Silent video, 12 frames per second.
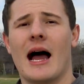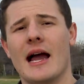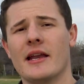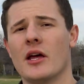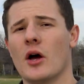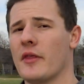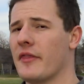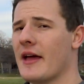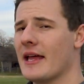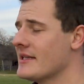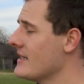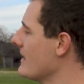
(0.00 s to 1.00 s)
I know that
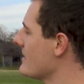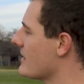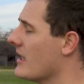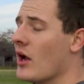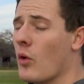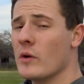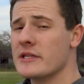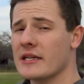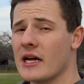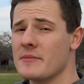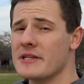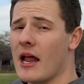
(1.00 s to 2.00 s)
that disc, once
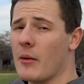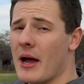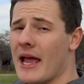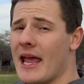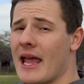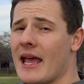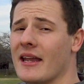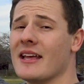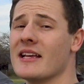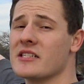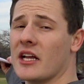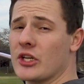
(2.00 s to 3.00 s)
it comes out of my hand,
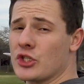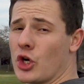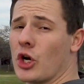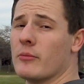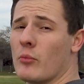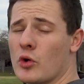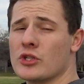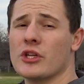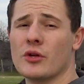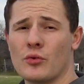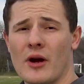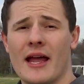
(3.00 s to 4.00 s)
is going to turn more to
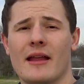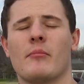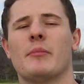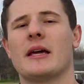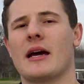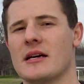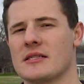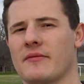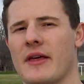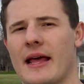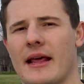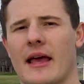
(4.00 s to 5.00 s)
the right because of
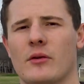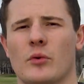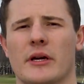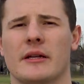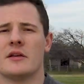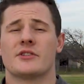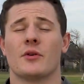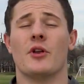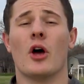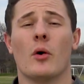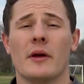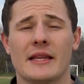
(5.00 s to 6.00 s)
that headwind. So
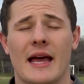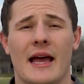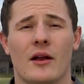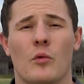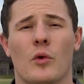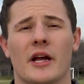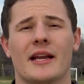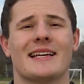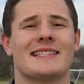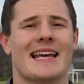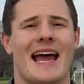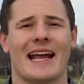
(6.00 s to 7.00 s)
knowing that, we're going to
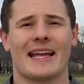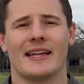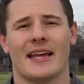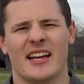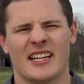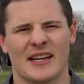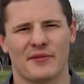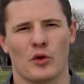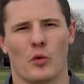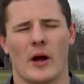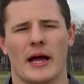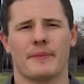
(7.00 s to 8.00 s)
attack it in a
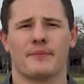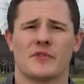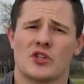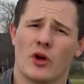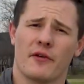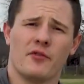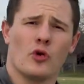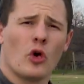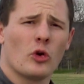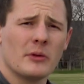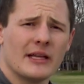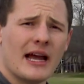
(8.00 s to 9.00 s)
different way. So if
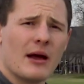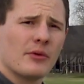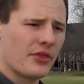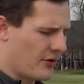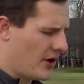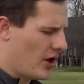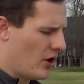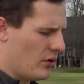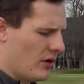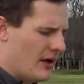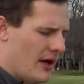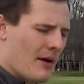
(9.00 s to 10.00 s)
normally I would
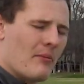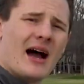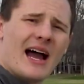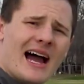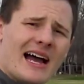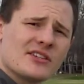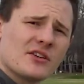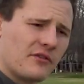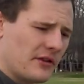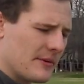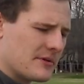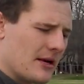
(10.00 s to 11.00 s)
throw my Hyzer
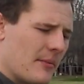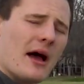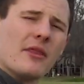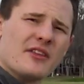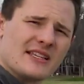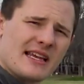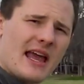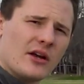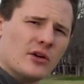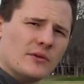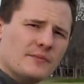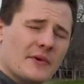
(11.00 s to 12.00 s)
flips at about this
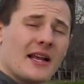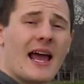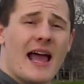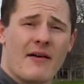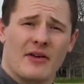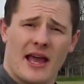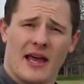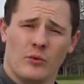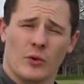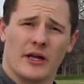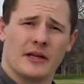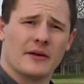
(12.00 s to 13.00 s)
angle and I have a
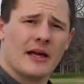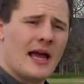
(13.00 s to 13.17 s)
headwind,